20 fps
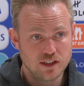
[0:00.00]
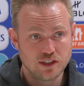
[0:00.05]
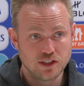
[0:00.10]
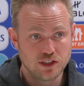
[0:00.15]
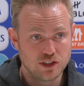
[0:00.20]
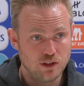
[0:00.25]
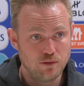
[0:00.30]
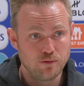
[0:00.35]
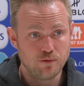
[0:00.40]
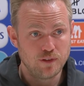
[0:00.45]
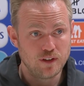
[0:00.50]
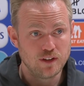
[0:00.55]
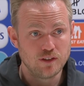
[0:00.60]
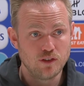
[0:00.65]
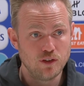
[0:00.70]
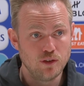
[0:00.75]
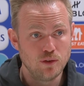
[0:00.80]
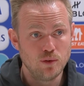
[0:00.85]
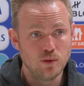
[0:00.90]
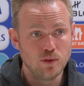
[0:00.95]
as something
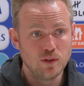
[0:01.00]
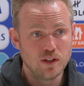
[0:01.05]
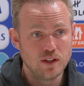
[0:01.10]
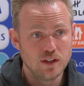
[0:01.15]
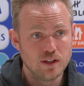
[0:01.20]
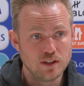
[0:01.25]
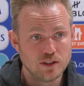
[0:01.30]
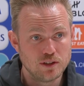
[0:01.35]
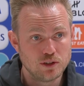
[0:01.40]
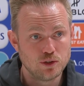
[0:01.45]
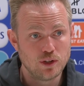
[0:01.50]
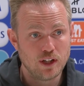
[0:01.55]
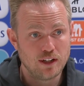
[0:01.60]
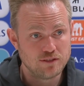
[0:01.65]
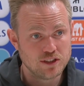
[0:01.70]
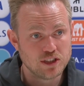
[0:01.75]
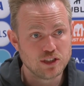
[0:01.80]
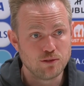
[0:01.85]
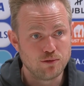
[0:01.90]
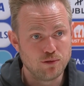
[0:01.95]
to uh, to
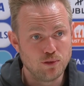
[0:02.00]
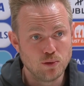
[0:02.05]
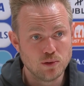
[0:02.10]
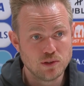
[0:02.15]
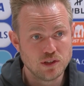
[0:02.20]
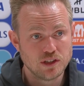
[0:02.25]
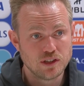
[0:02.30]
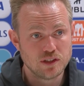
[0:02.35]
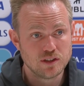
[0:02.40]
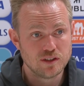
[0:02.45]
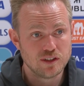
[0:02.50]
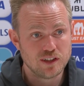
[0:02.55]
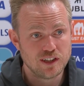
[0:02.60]
have as a force.